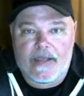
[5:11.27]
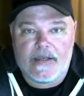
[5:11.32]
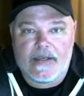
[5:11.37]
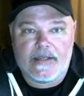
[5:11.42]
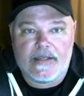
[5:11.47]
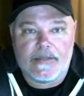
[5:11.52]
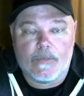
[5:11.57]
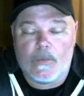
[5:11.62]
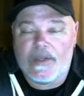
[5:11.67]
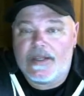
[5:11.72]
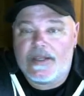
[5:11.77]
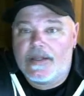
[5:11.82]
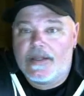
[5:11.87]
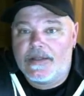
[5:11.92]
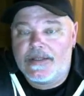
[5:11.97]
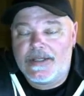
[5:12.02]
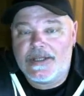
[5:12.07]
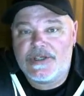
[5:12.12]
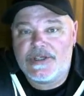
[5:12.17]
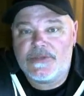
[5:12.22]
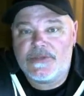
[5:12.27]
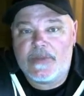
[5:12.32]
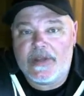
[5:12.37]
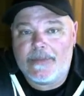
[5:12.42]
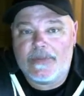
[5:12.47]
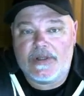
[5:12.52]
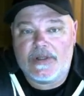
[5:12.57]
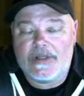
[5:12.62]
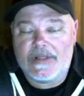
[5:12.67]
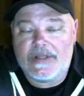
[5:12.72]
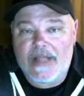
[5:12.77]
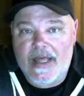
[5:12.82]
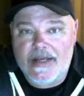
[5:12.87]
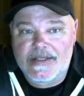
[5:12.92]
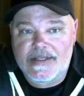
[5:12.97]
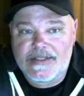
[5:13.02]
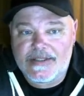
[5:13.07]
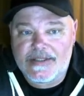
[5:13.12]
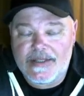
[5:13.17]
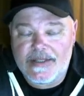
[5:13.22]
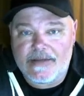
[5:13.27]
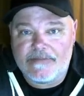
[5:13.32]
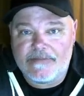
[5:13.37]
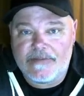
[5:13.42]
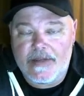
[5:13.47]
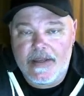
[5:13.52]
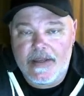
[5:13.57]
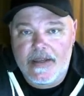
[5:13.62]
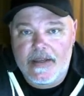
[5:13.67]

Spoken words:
And we can teach people a lot of stuff.